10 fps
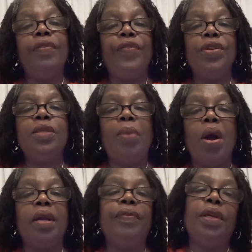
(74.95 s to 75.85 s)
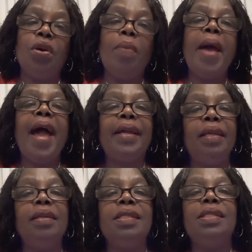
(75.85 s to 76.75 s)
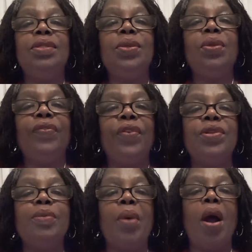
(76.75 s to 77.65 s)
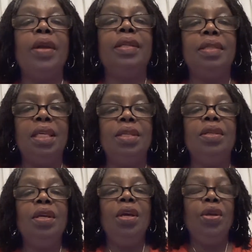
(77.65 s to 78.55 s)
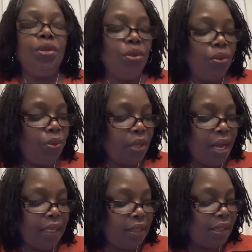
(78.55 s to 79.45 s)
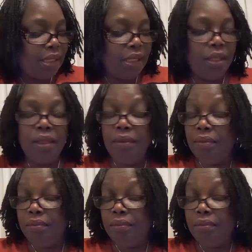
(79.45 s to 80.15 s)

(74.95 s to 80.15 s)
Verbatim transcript: the first part of it, go back and listen to the first part and then you kind of see,